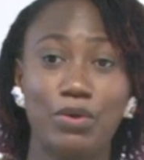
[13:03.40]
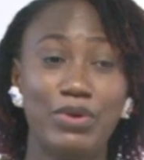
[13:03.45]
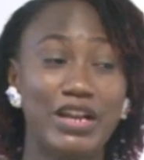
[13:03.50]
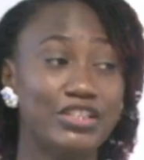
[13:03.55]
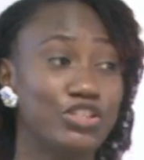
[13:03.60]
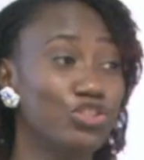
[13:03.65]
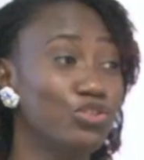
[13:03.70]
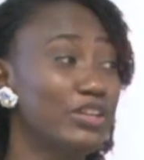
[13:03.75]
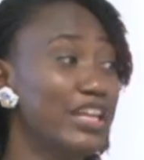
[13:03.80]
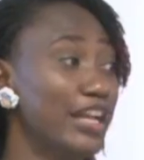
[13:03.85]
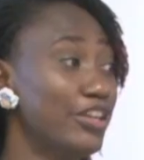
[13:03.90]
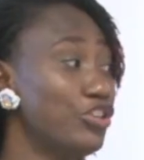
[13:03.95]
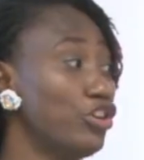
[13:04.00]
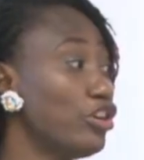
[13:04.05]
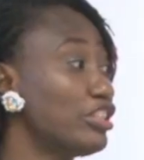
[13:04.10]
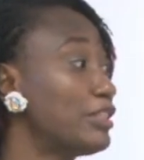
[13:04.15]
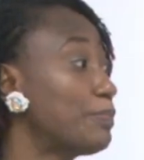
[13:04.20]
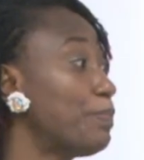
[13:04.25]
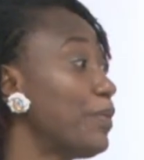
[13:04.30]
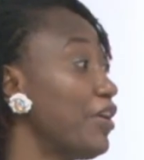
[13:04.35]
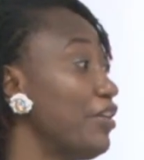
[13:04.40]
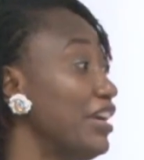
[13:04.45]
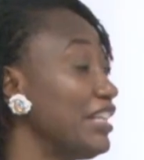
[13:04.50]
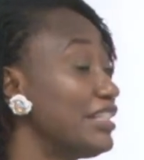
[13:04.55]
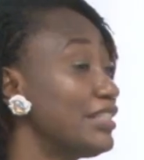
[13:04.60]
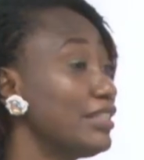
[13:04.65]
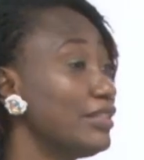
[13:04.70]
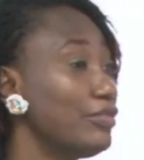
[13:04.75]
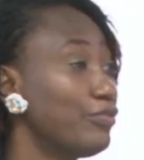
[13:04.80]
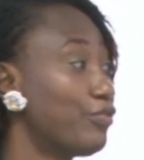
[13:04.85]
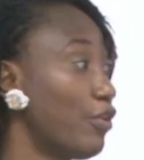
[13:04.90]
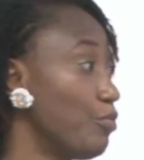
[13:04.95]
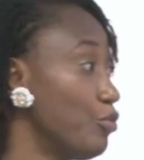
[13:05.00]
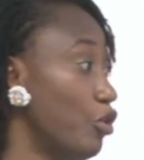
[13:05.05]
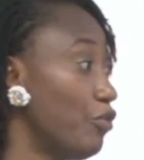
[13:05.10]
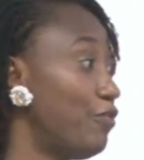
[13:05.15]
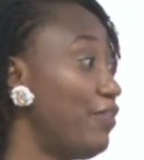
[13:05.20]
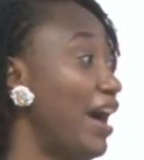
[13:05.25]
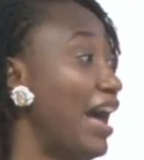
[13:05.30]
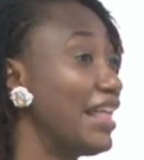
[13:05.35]
you get your spirit from your
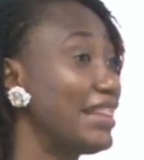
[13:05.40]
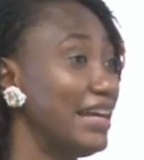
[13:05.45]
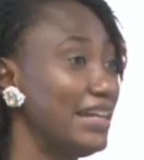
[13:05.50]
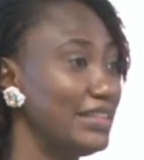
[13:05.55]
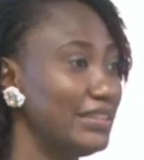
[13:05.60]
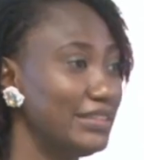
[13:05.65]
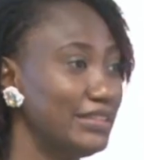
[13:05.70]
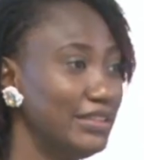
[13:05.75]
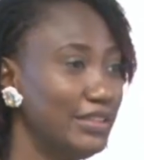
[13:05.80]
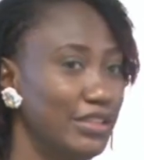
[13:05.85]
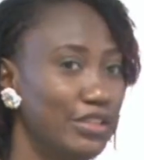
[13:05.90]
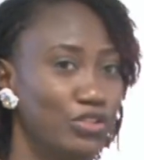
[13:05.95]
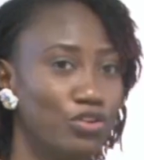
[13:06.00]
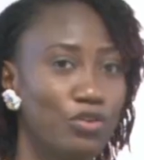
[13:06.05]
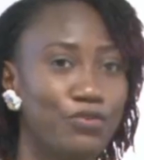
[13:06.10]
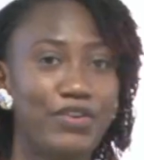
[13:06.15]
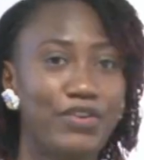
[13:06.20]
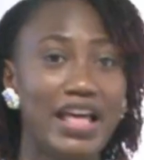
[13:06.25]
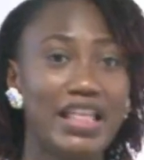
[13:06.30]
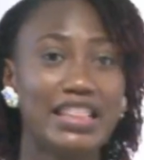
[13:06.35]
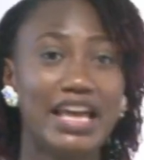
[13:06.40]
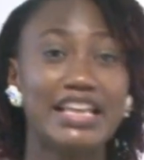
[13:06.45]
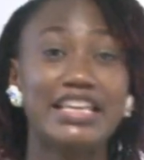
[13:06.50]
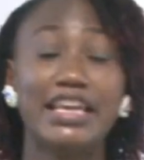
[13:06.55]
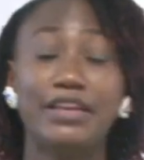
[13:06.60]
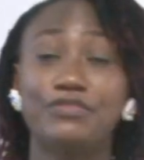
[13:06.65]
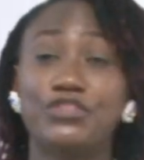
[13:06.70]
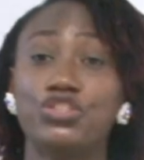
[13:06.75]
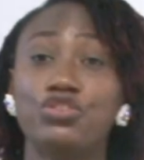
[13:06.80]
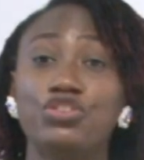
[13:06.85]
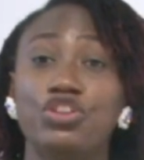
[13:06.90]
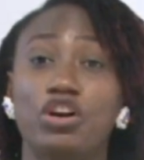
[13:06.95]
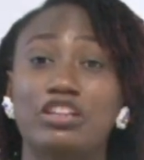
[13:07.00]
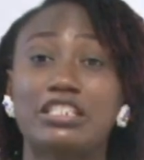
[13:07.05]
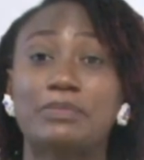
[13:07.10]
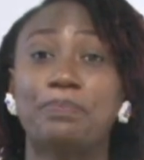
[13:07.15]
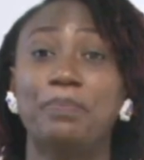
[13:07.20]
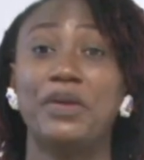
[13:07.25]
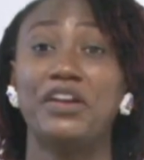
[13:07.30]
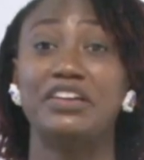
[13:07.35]
father. Your father gives you your
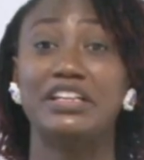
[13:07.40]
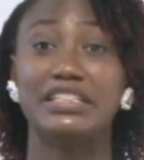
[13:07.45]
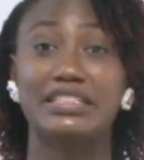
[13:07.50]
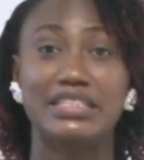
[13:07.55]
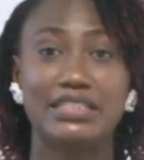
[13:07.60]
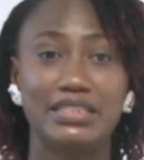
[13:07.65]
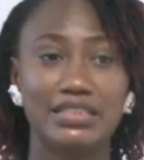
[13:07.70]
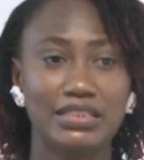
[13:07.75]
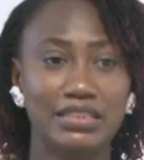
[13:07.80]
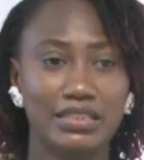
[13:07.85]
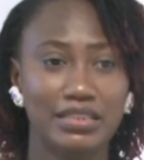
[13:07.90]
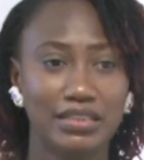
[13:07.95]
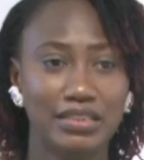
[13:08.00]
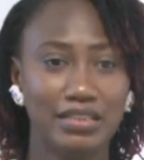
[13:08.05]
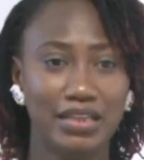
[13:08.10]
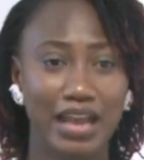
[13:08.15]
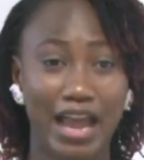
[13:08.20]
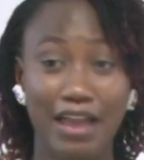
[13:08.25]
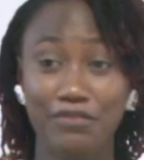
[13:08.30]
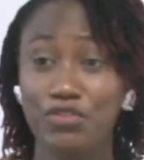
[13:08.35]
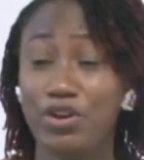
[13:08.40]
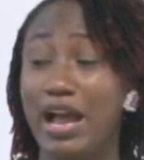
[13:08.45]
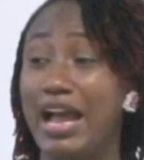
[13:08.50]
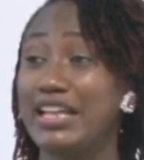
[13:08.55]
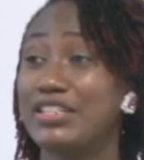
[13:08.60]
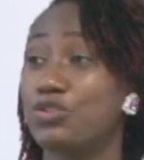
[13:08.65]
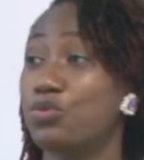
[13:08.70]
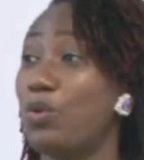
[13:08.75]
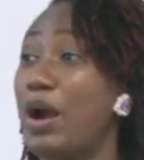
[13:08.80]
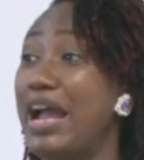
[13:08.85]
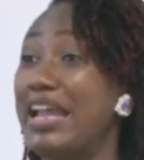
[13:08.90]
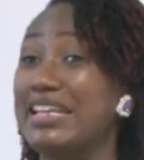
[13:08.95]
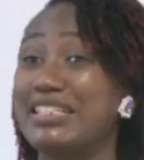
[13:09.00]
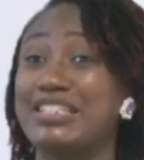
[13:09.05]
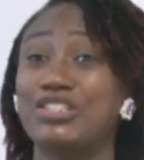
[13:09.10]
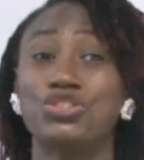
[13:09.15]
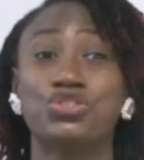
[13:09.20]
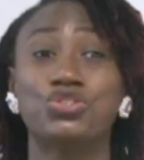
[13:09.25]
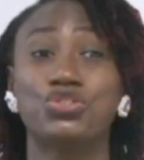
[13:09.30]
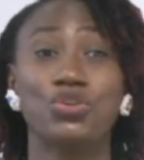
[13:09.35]
spirit. Have you asked why it
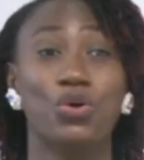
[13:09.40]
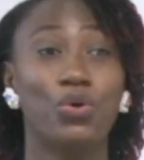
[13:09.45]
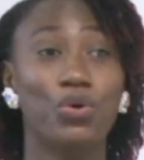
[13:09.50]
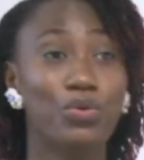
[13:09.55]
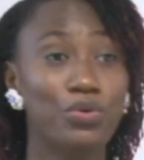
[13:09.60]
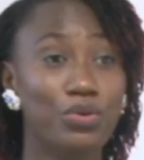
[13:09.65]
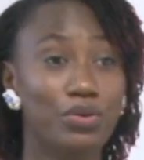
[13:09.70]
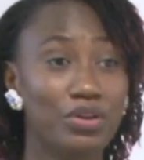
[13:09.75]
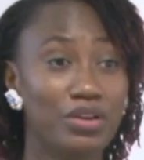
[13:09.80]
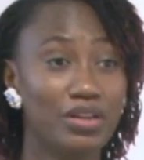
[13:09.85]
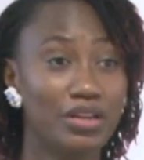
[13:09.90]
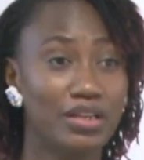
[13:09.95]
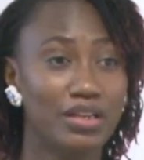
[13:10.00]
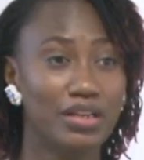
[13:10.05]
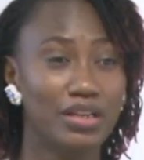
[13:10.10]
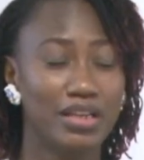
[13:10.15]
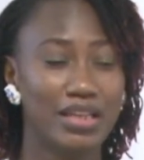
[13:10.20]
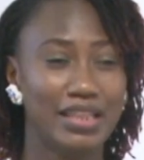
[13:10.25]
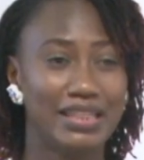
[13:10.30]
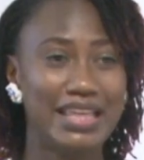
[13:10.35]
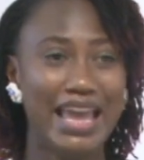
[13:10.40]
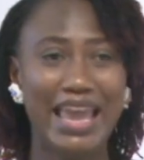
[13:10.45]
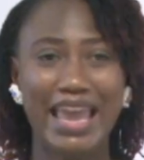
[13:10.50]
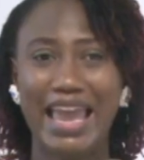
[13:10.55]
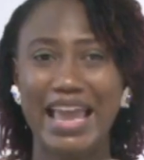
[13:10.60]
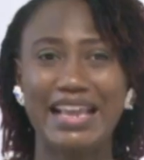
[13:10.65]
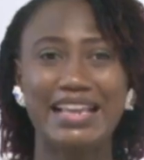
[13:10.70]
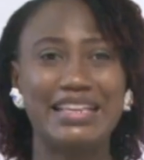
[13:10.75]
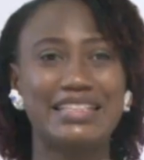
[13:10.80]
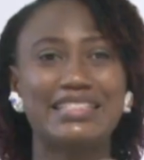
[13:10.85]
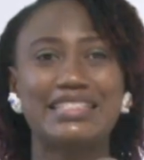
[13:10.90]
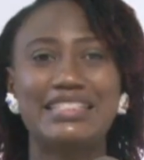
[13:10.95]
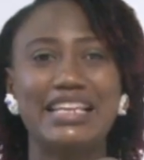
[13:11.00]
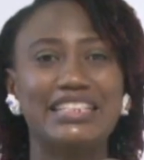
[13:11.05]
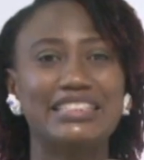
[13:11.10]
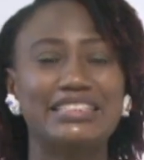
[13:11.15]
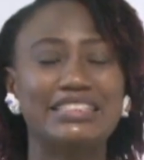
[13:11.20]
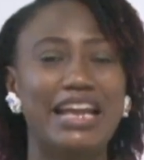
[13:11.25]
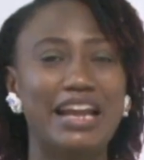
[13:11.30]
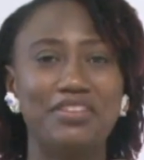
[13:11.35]
is so? The egg is
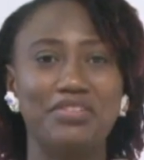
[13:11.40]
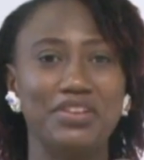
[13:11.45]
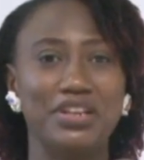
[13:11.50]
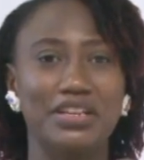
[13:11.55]
stationary,